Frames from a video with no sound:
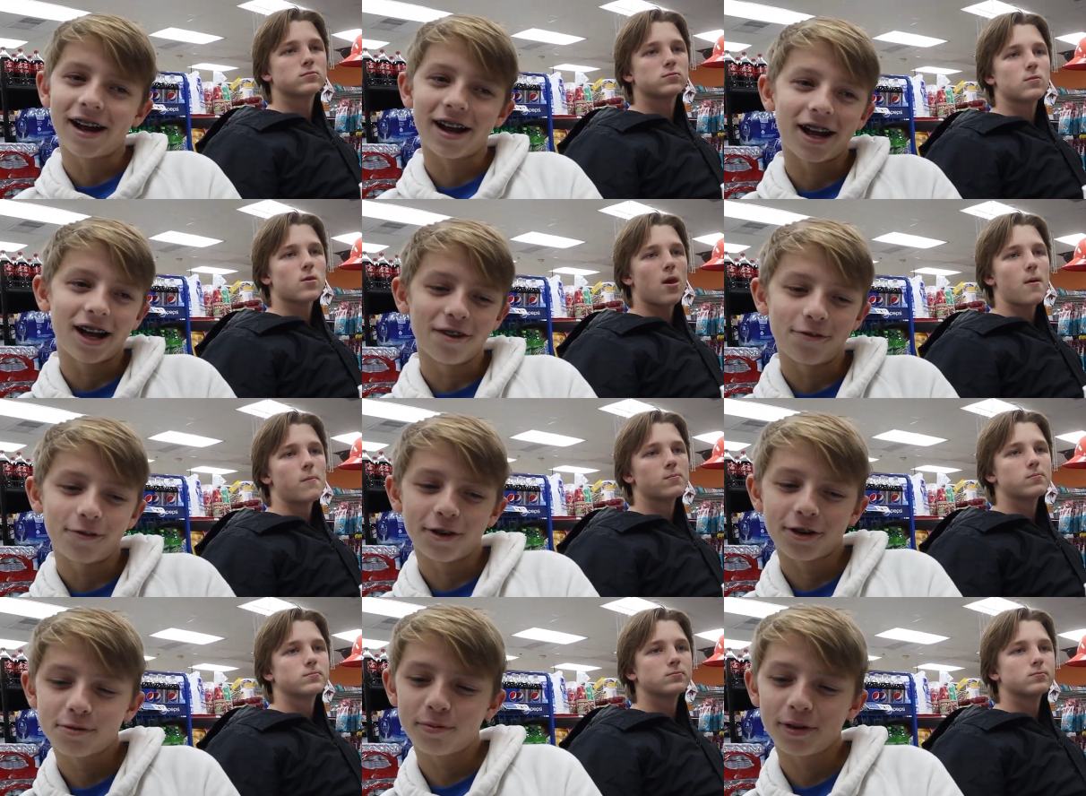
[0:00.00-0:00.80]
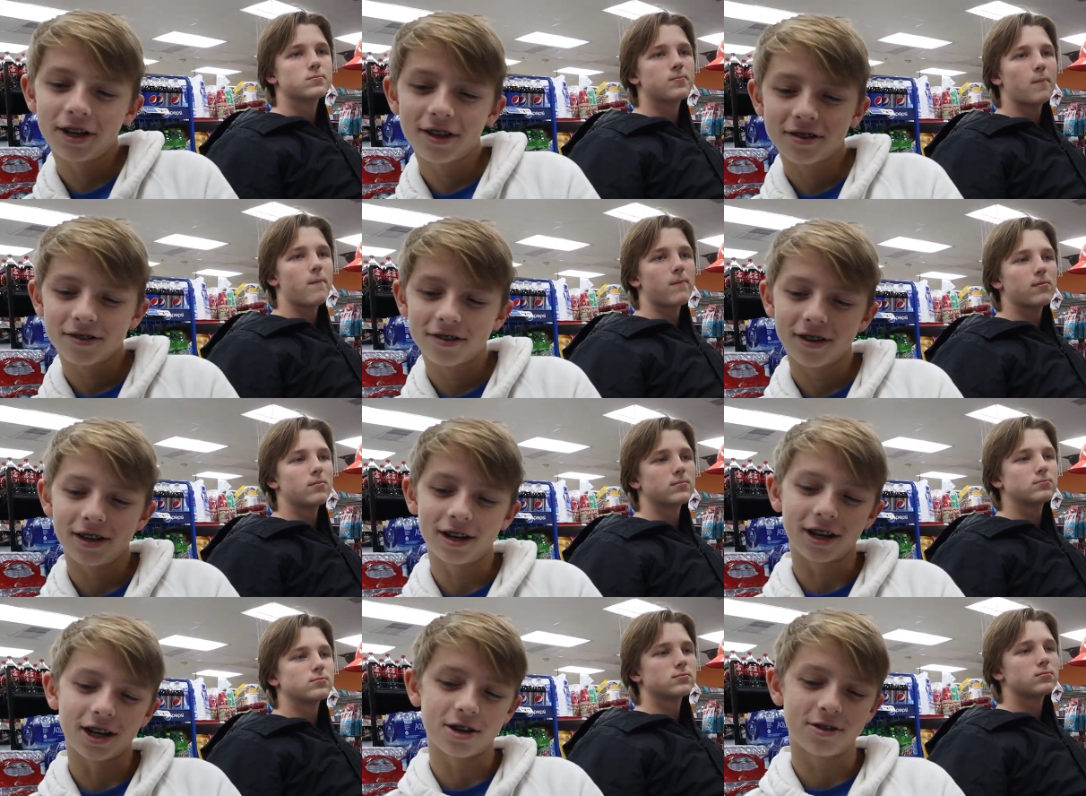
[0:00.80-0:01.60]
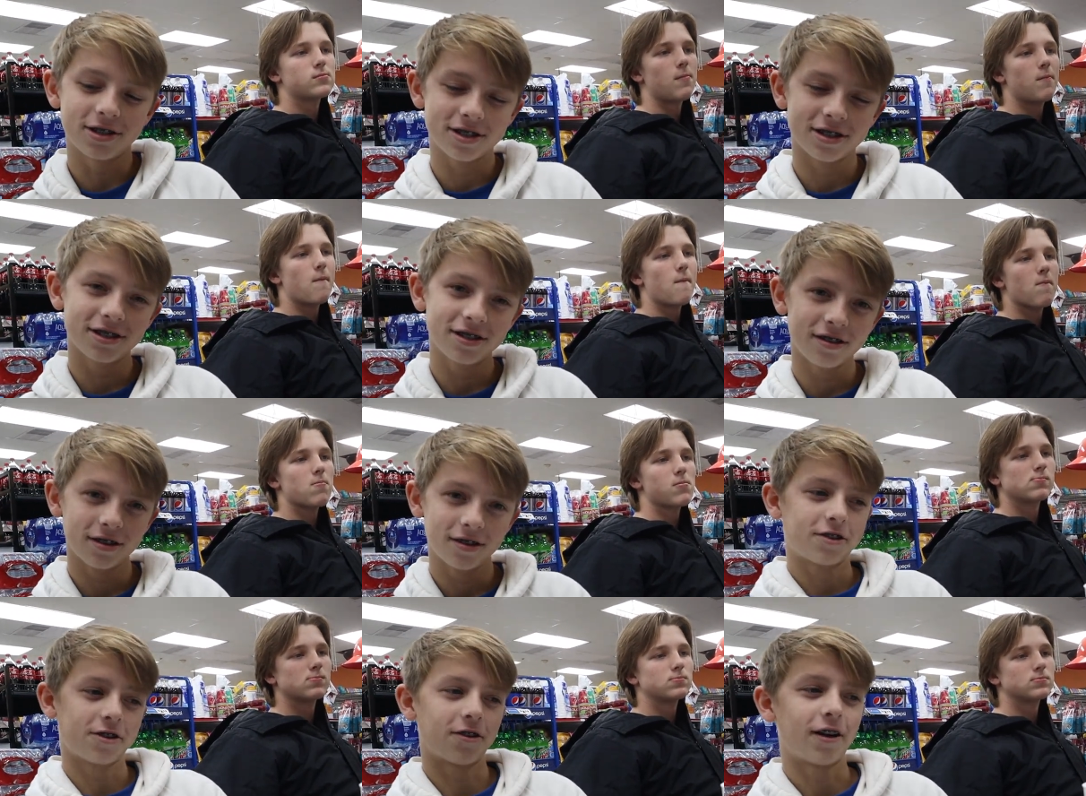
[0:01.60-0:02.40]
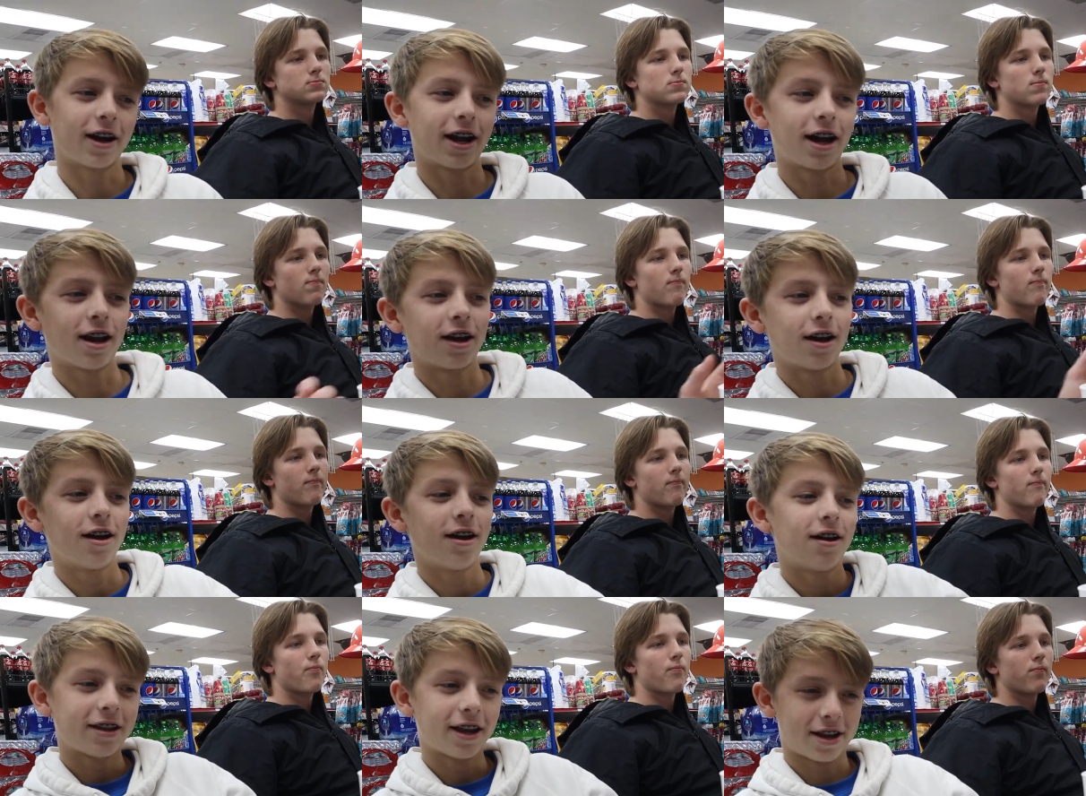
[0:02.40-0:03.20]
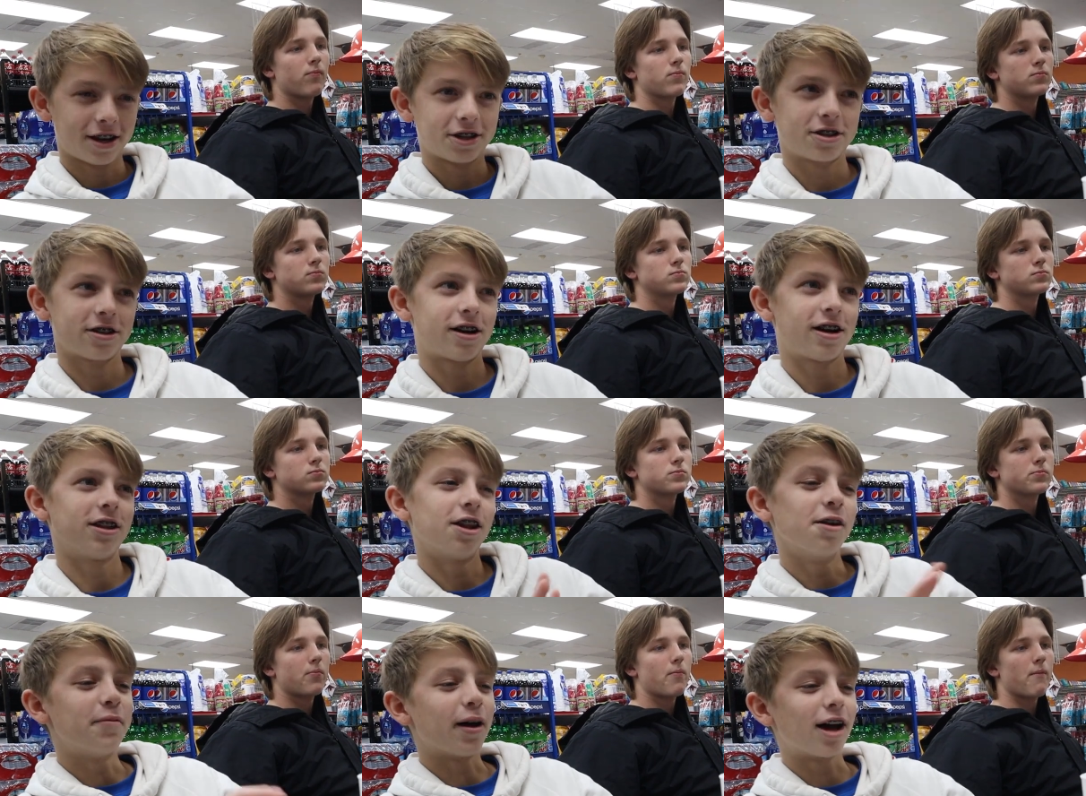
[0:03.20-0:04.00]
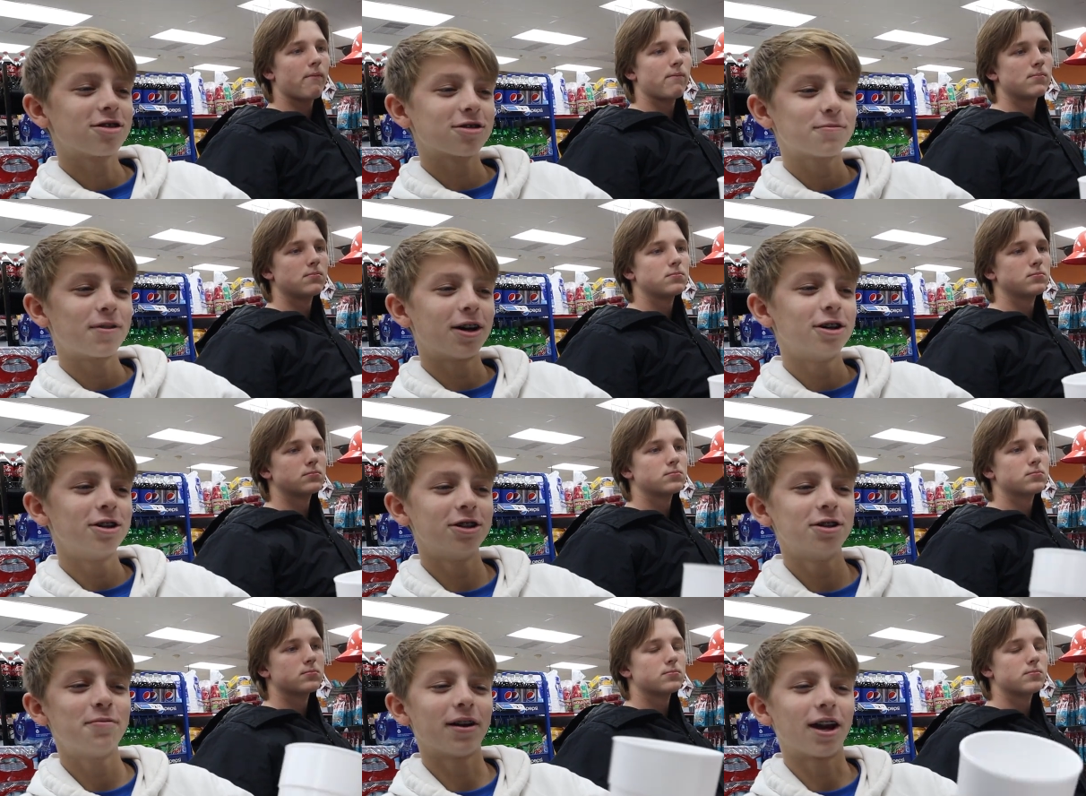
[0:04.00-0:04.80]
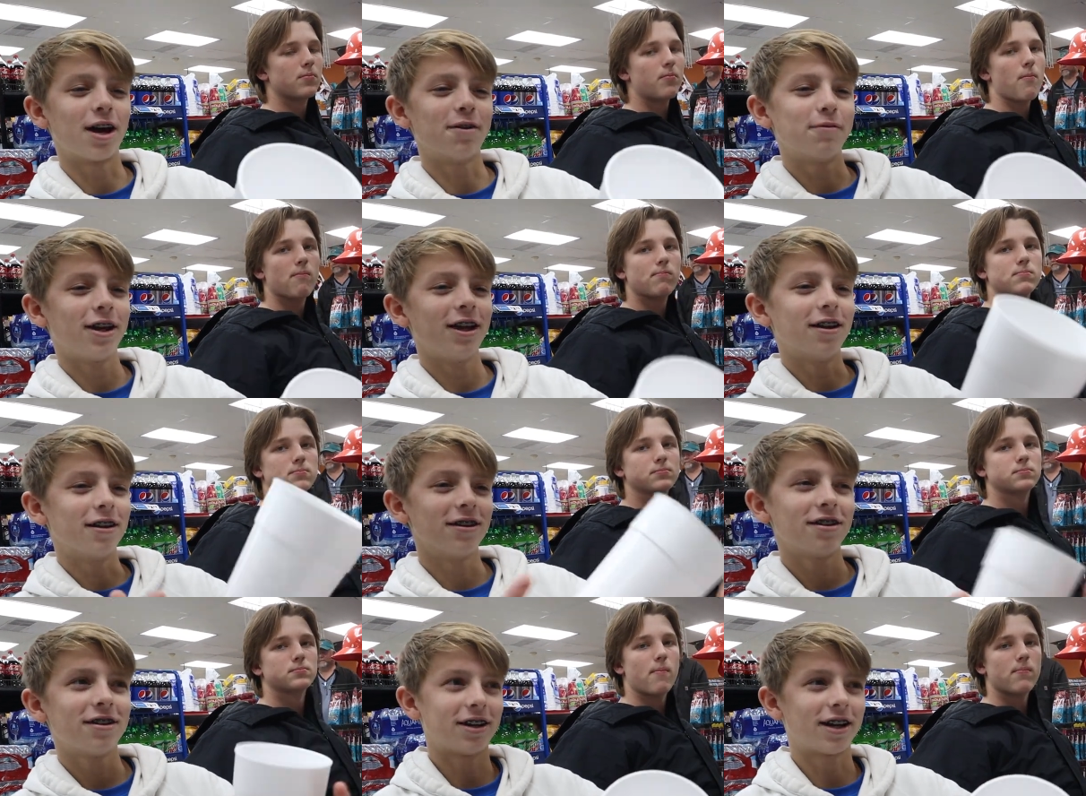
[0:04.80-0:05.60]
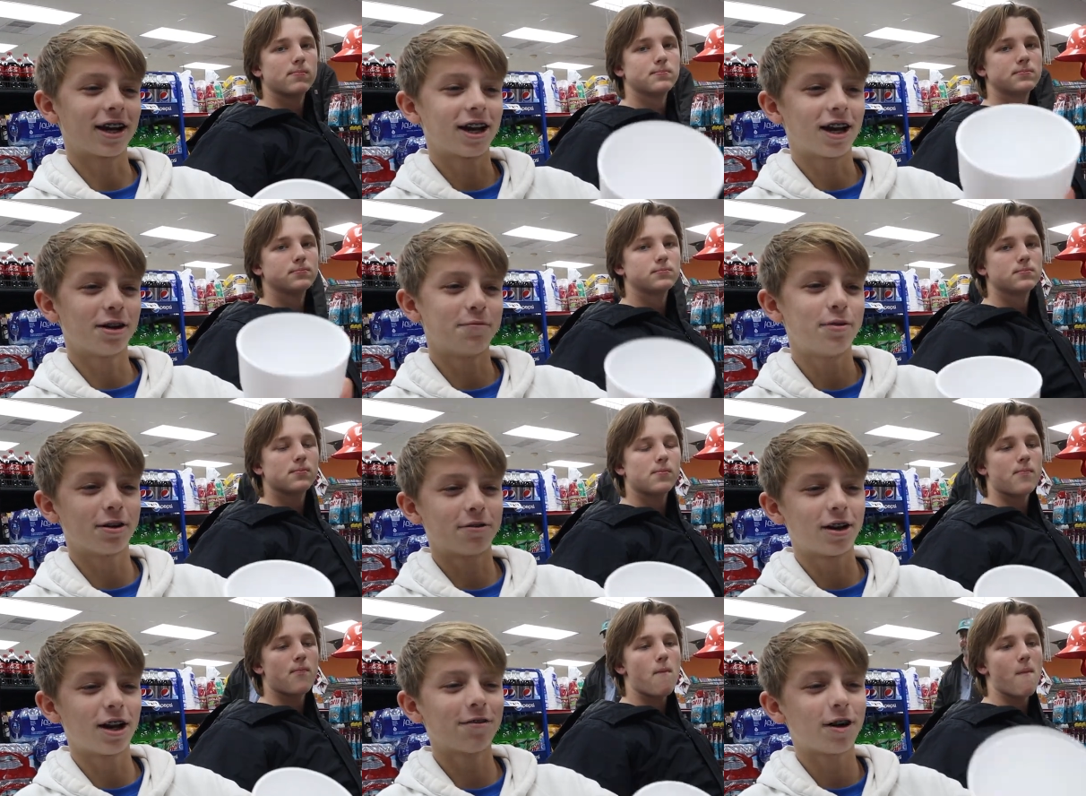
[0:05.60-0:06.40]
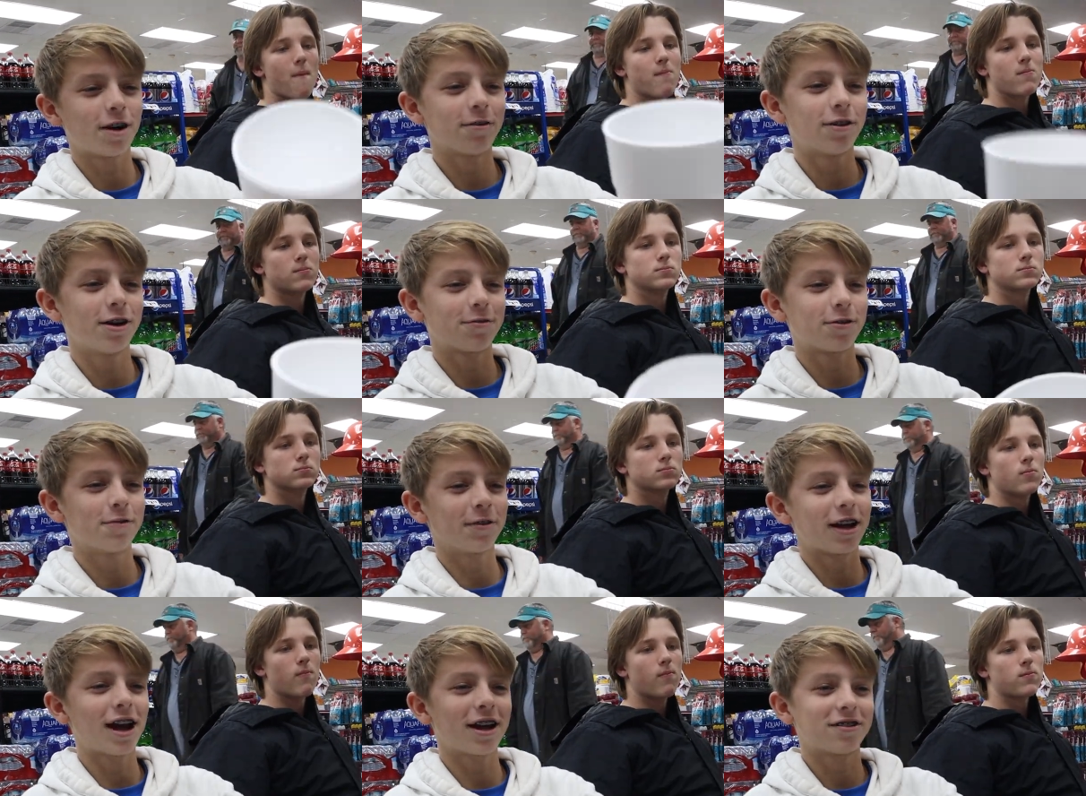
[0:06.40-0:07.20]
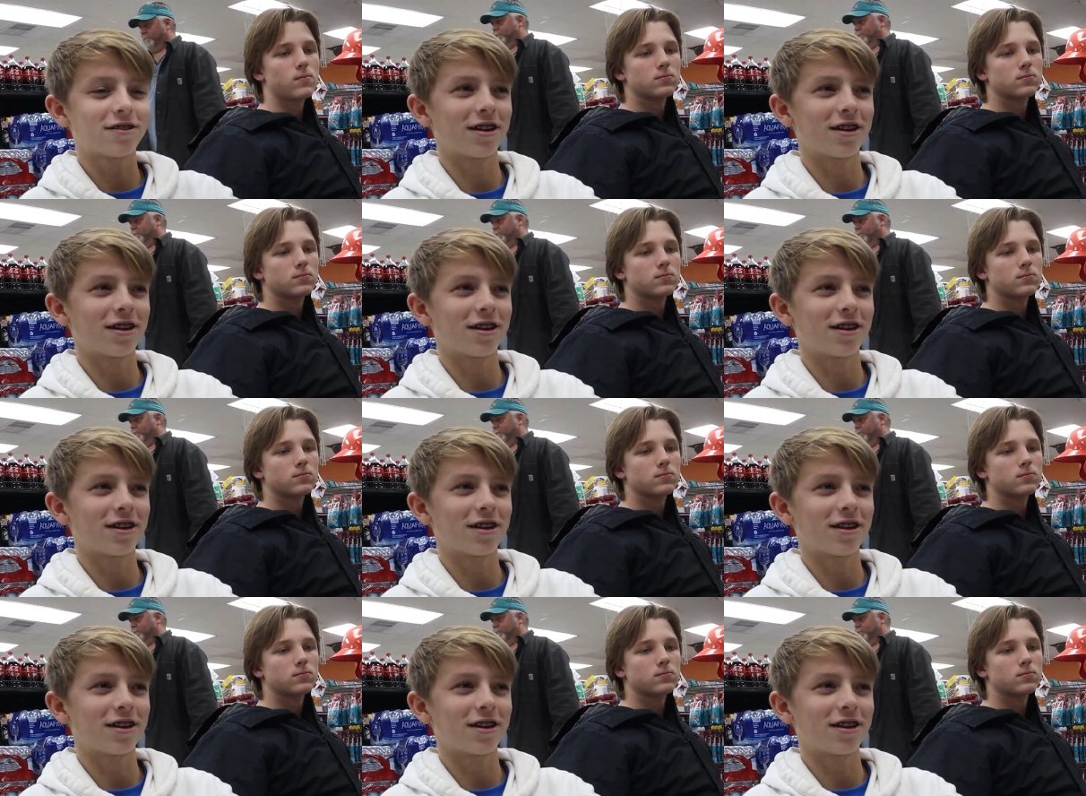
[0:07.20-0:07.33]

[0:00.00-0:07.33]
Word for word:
Speaker 1: I got first place in a quizzes, so I got to take a shot on the basketball hoop, and I made it. And I got to pick whatever I wanted from a gas